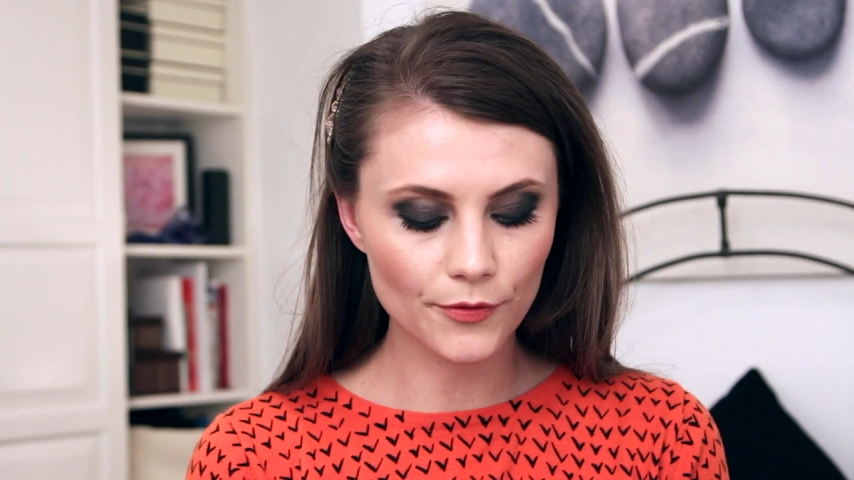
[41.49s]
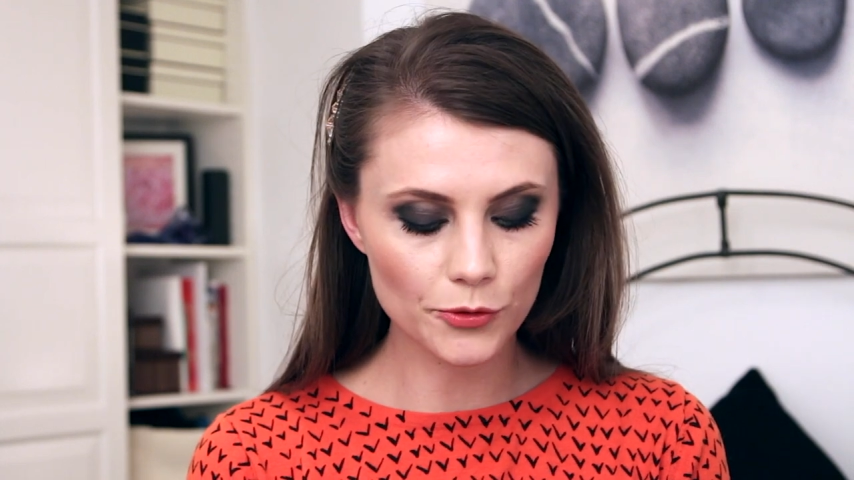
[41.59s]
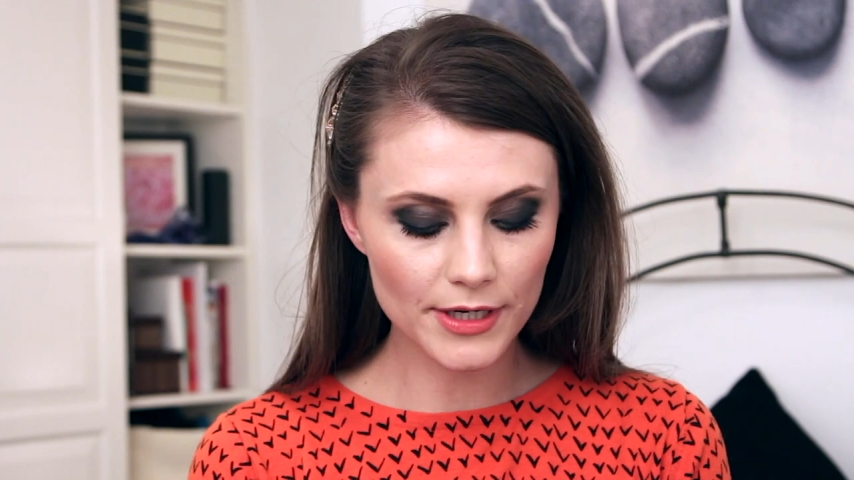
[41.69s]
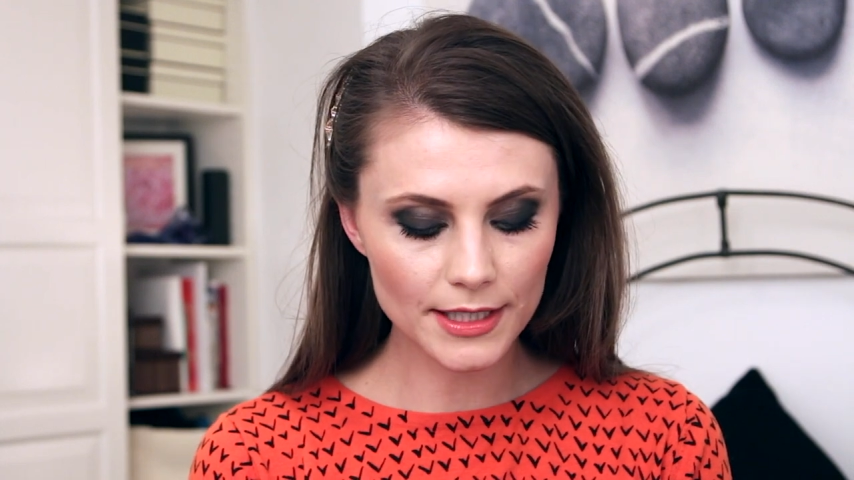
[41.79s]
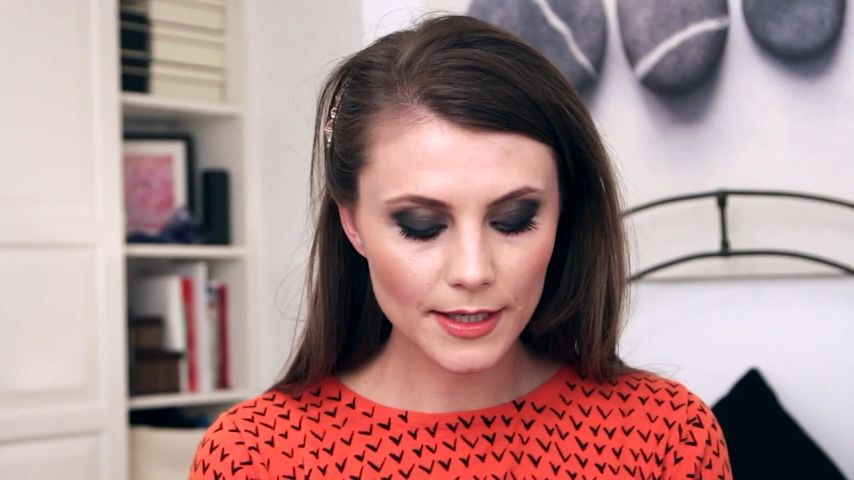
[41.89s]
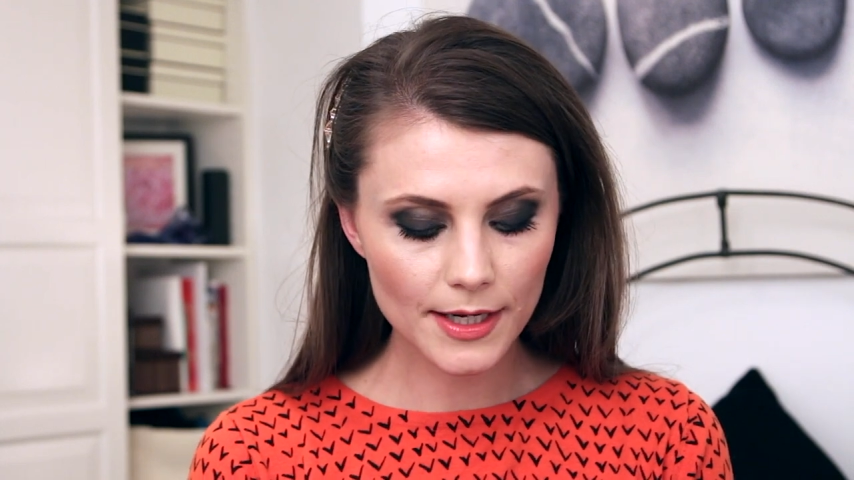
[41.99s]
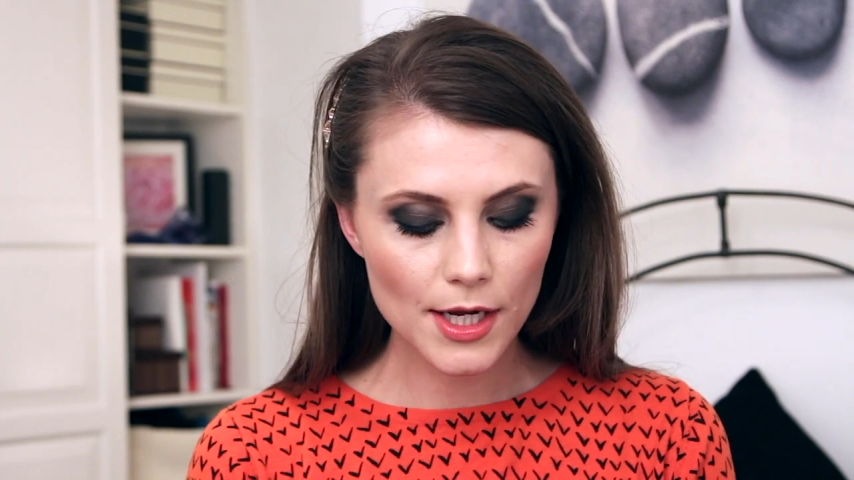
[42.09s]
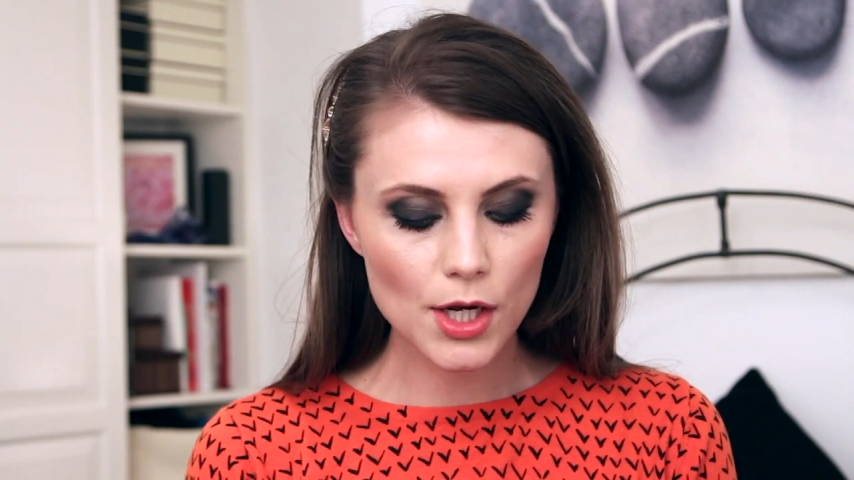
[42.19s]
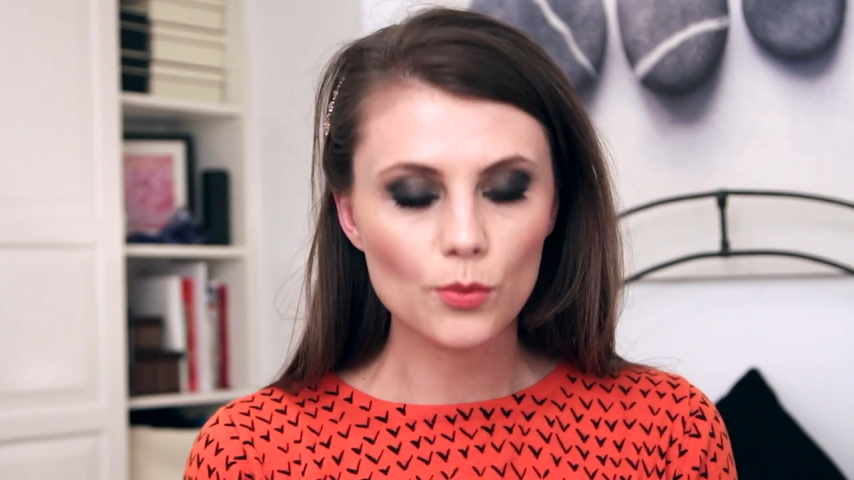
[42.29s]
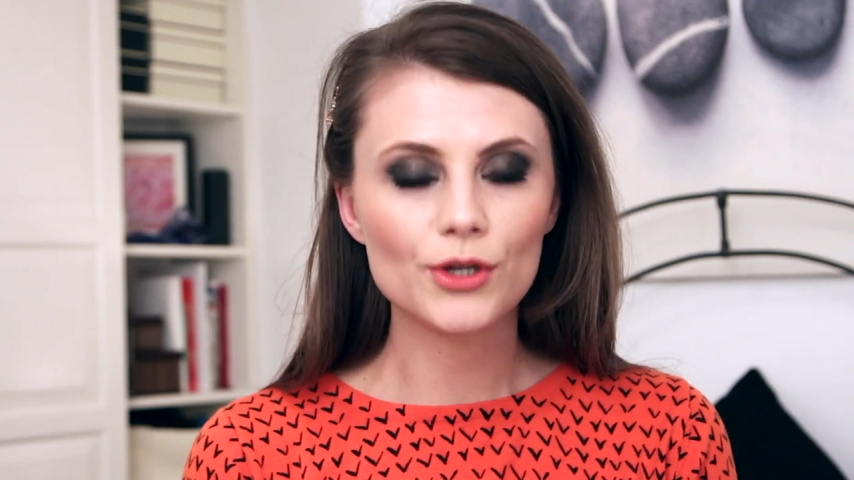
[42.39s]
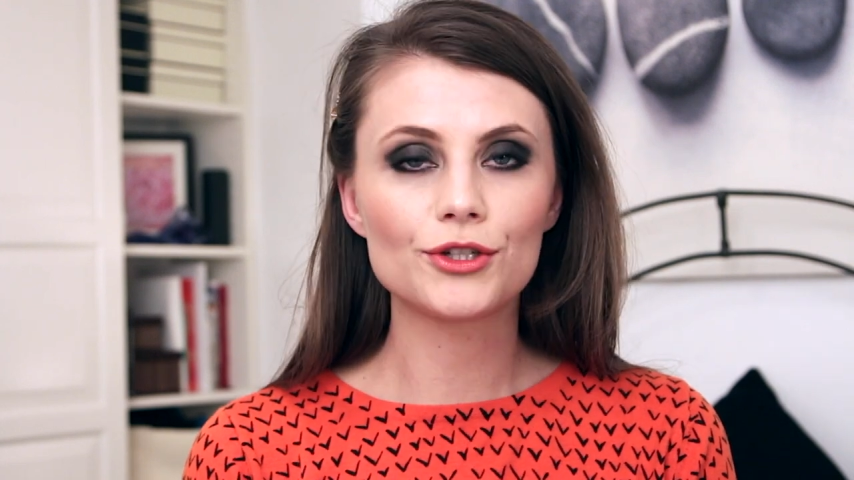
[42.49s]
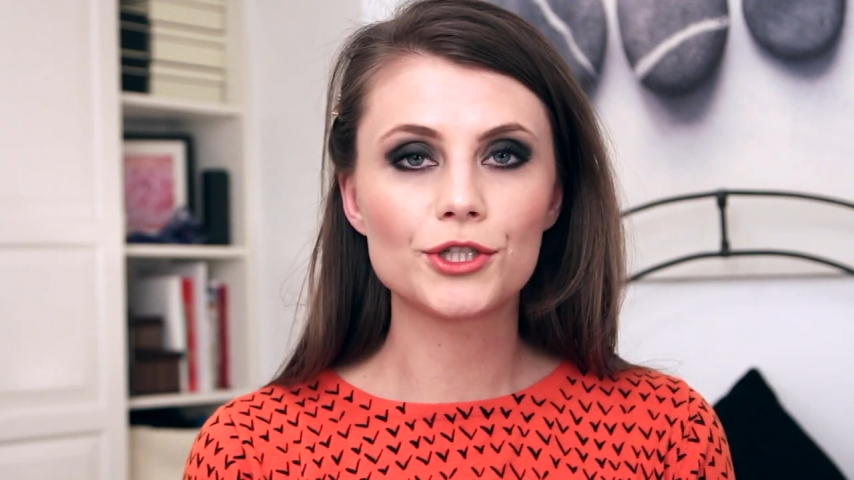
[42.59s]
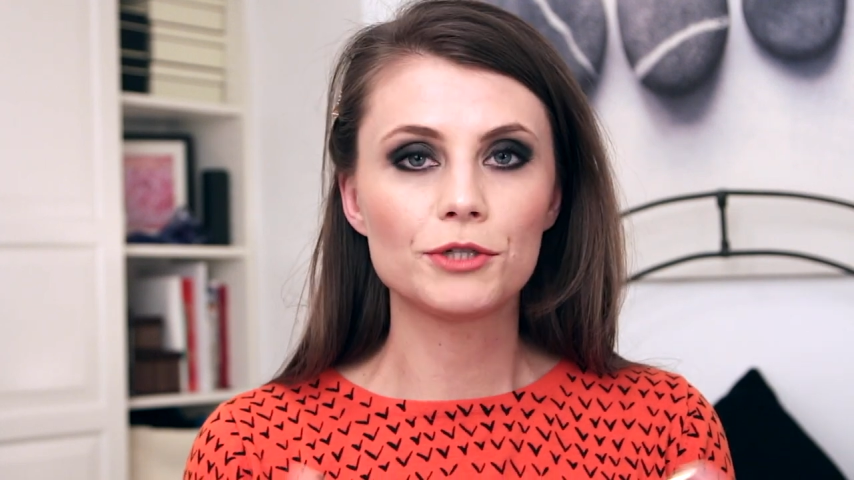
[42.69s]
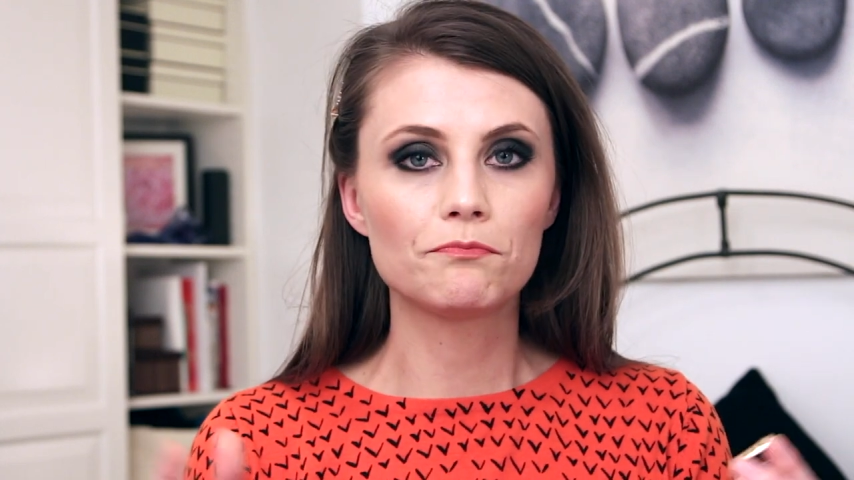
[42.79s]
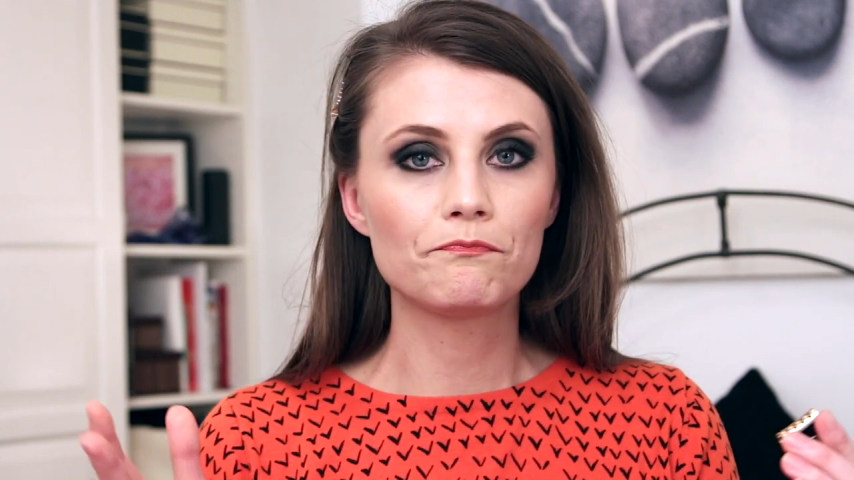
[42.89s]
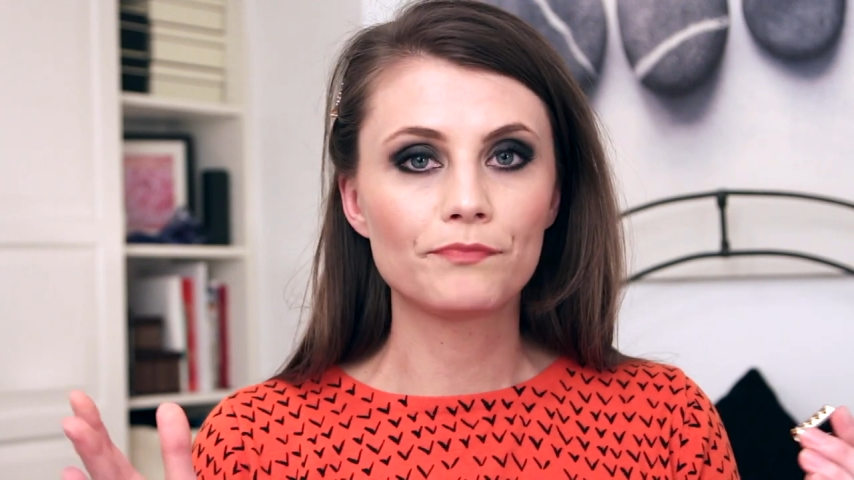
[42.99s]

for it, which